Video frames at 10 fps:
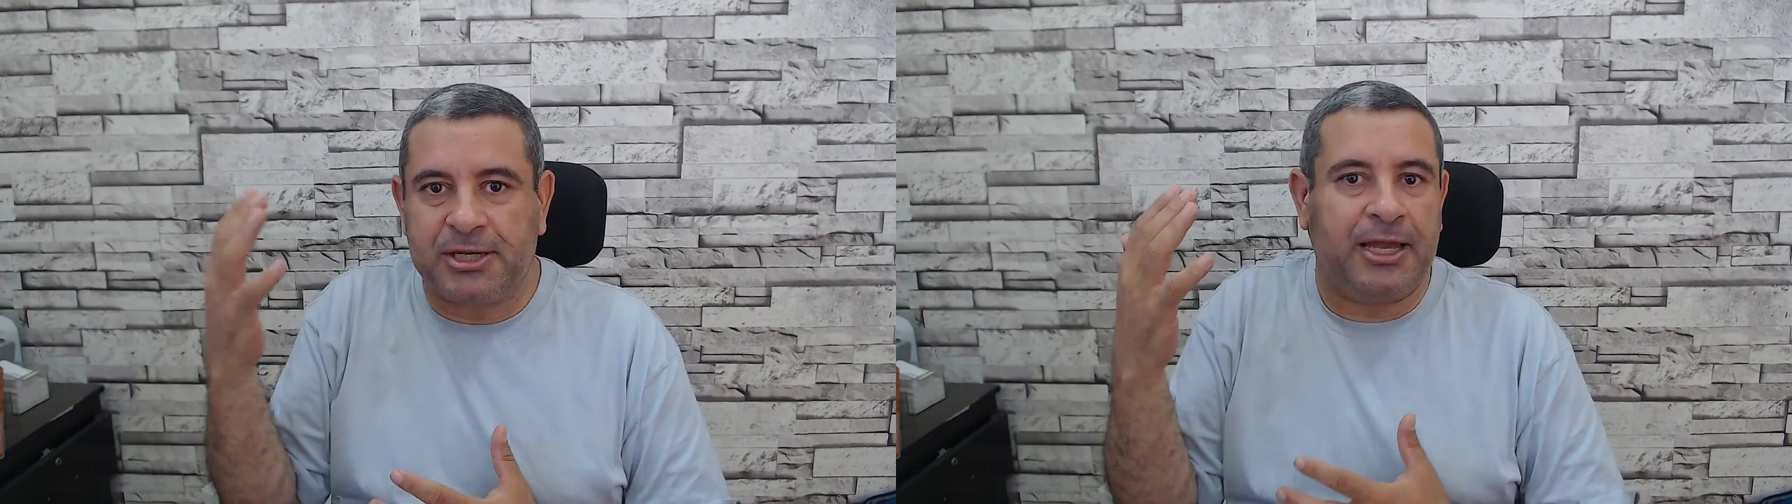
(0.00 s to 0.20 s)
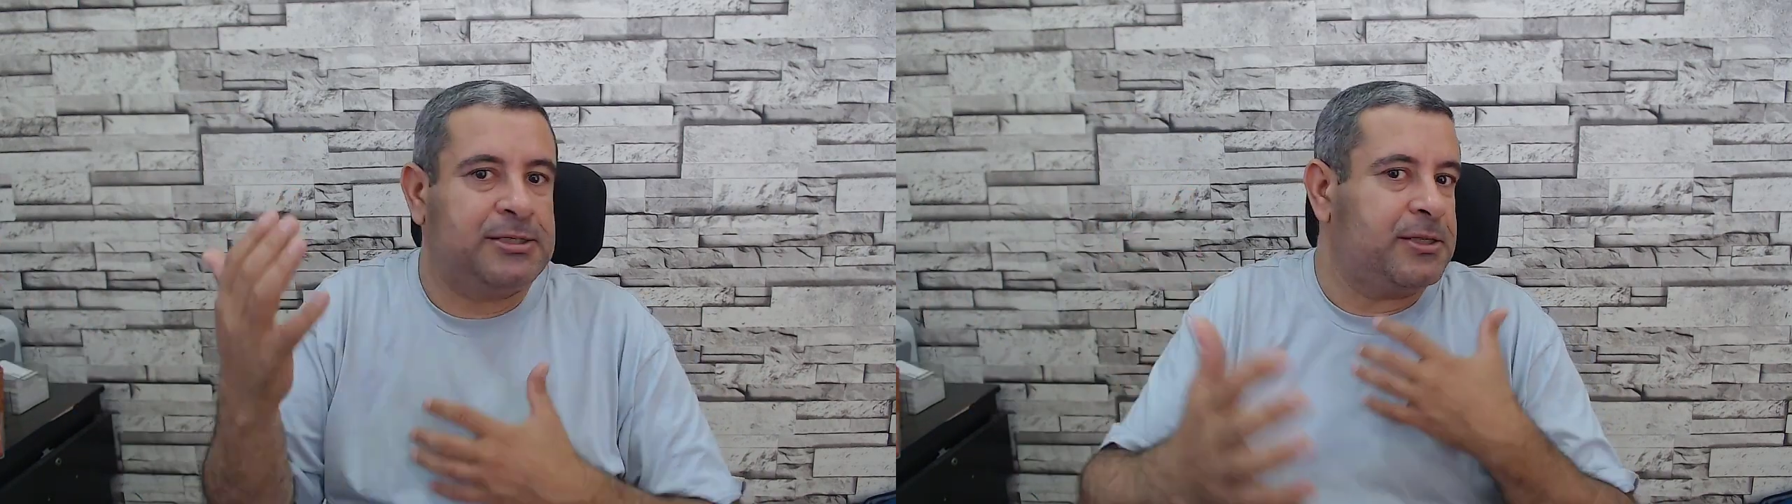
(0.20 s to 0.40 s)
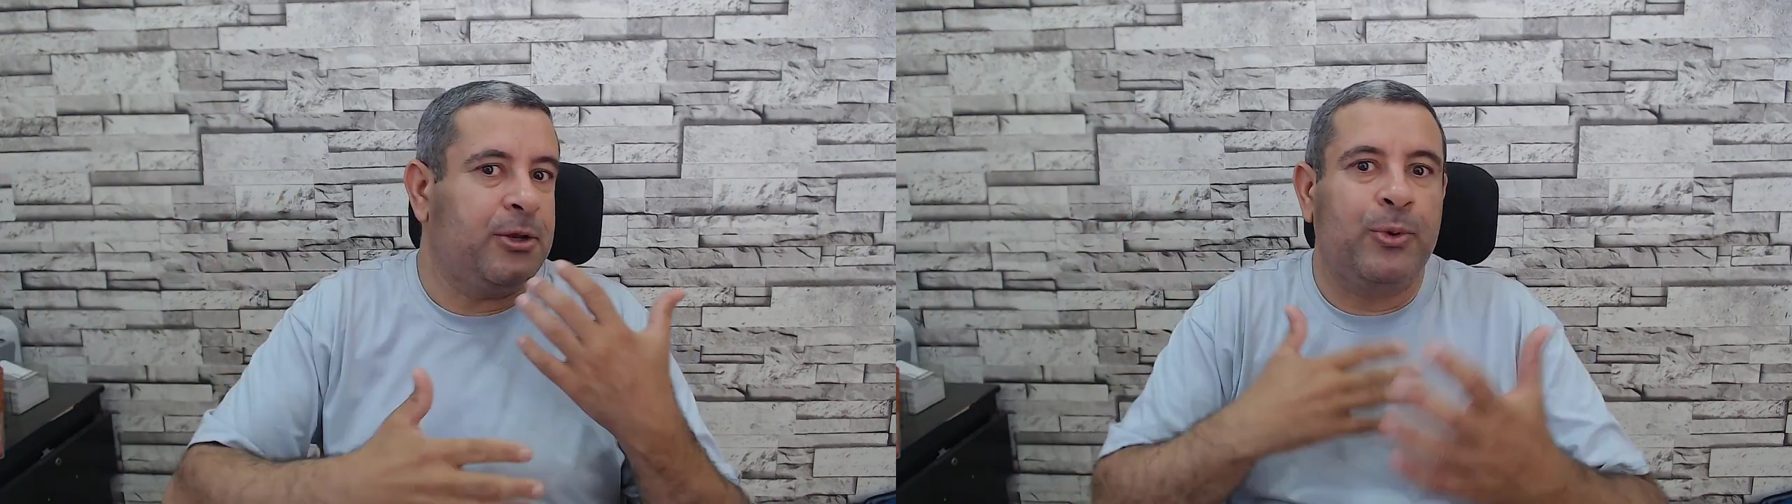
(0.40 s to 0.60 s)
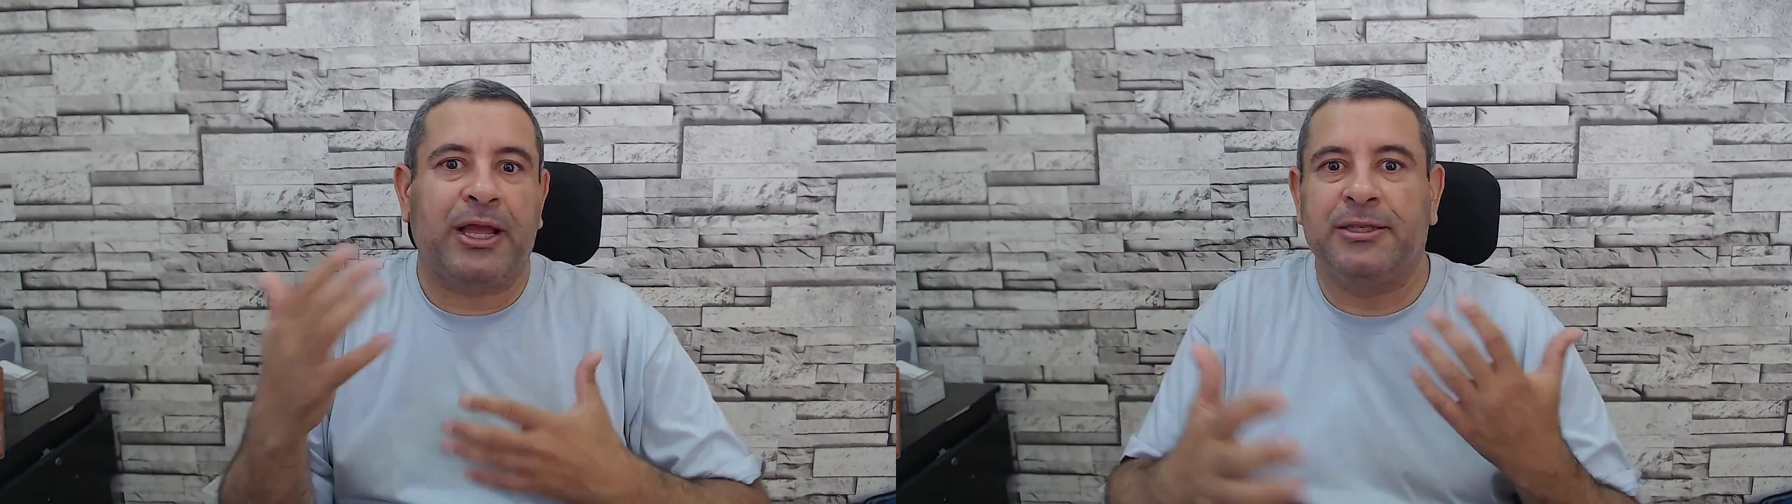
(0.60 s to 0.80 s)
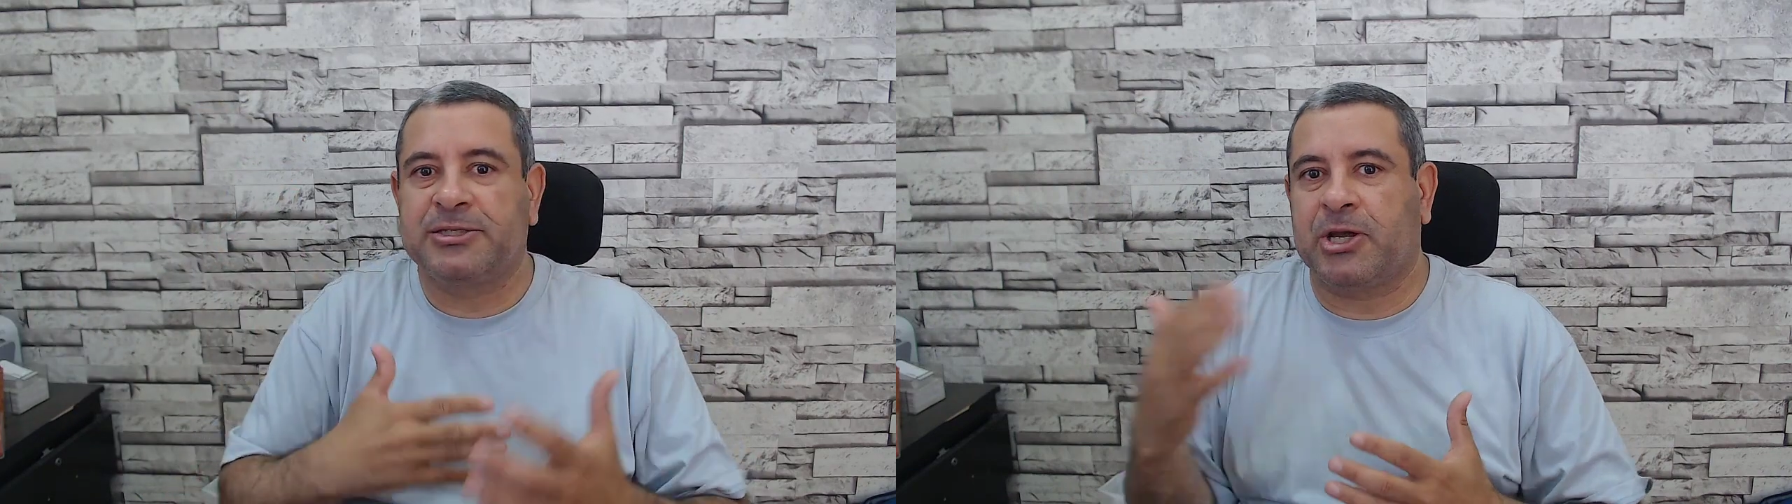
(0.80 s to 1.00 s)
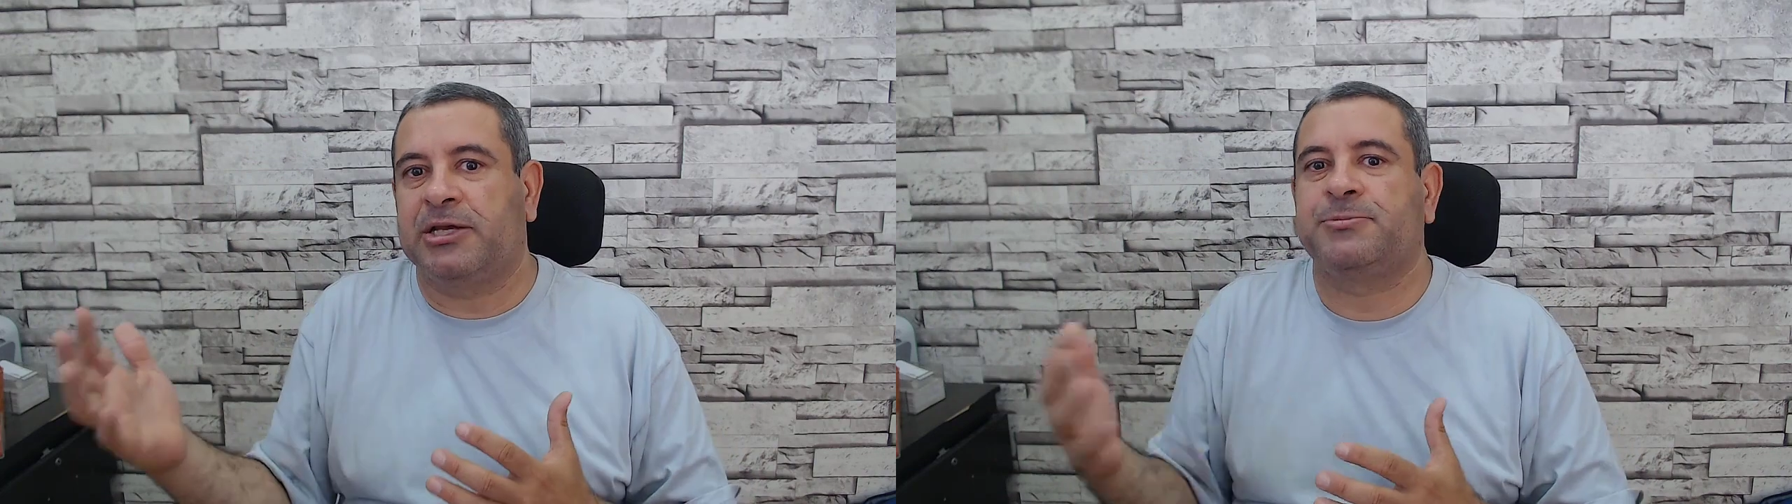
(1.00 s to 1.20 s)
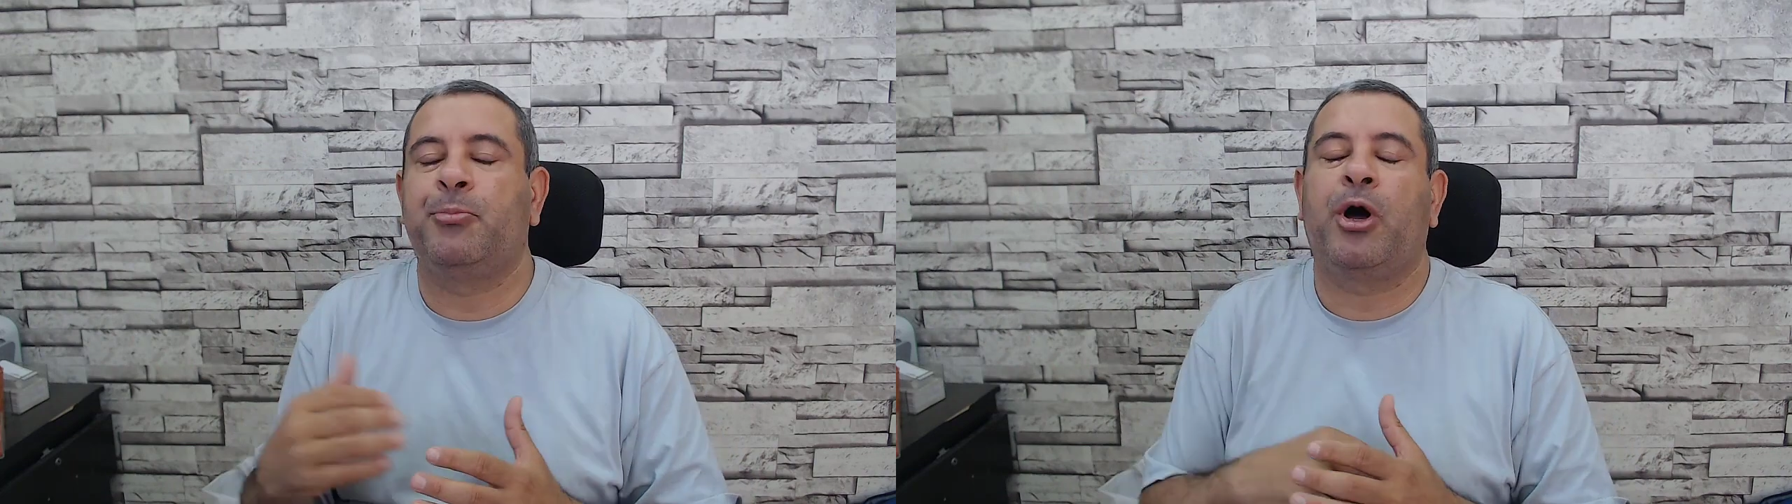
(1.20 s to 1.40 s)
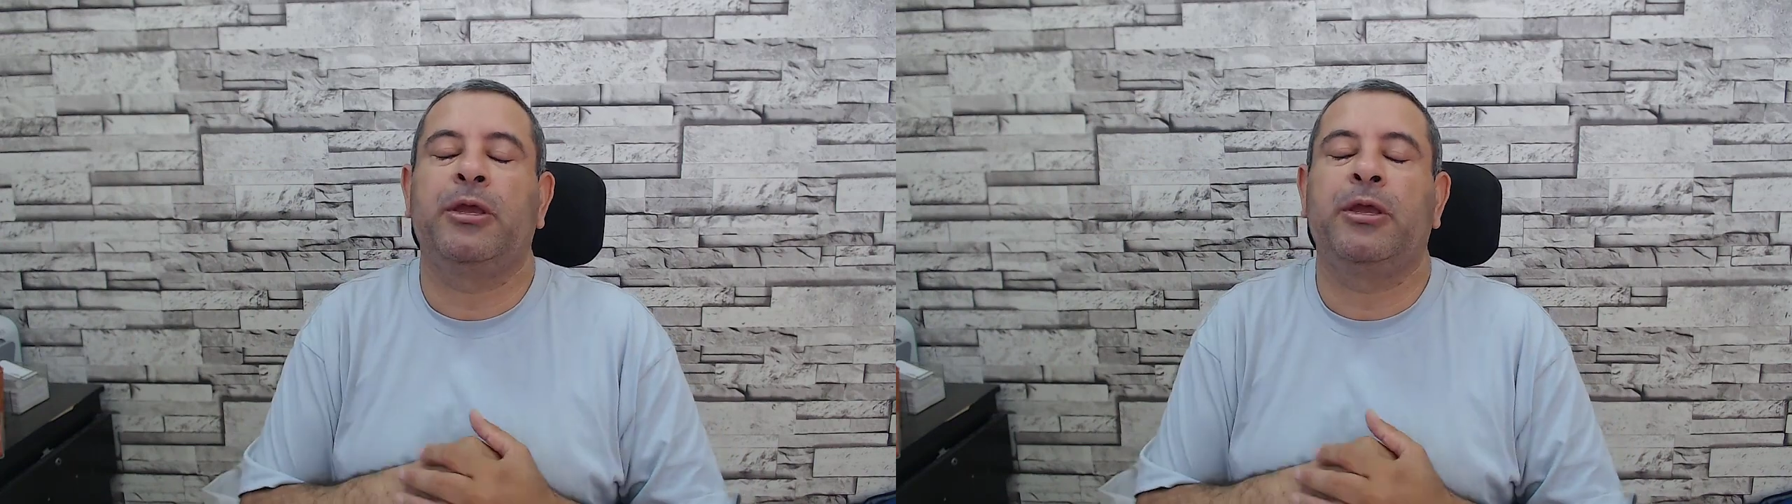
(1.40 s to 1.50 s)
and then we can discuss